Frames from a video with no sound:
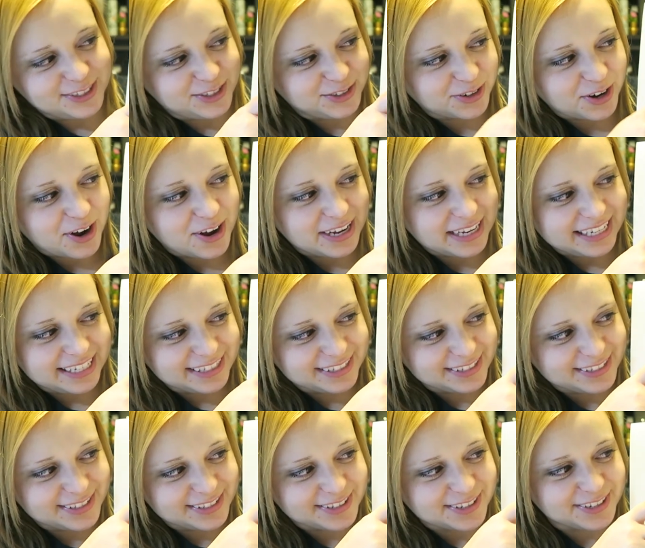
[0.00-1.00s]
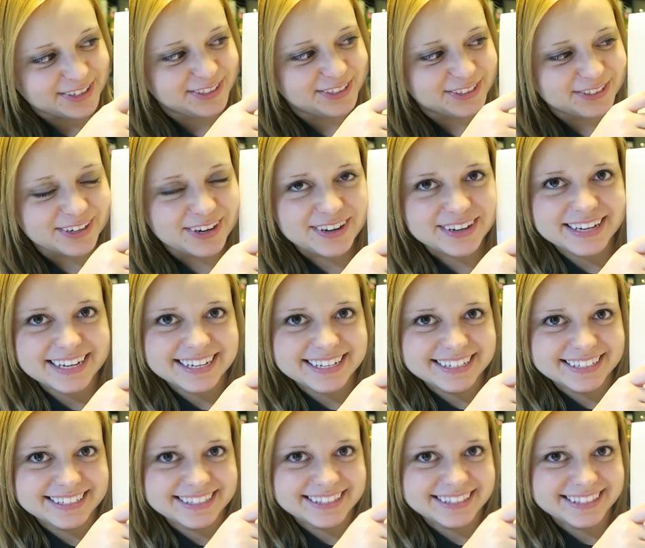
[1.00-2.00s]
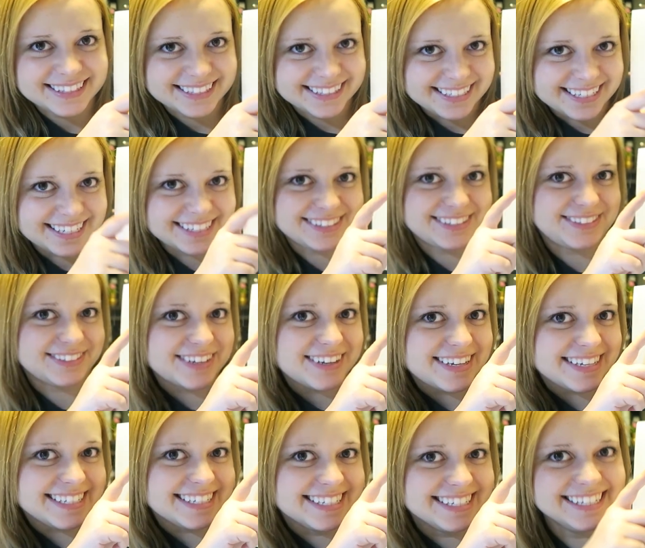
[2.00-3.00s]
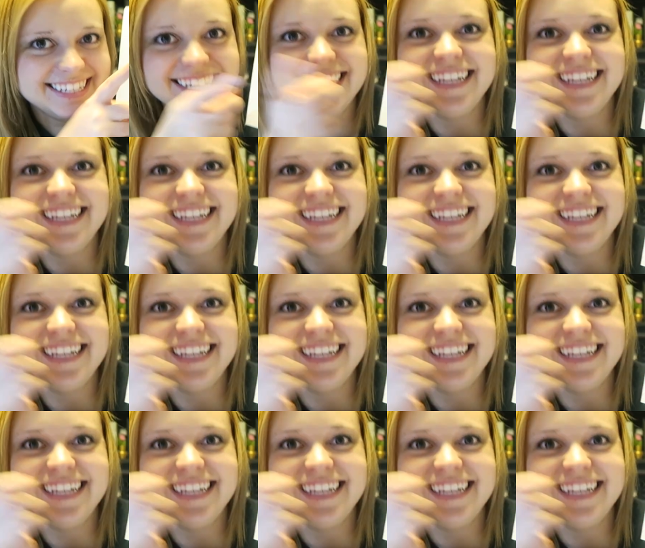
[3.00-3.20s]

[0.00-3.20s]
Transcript: the drawings are drawing the next drawing.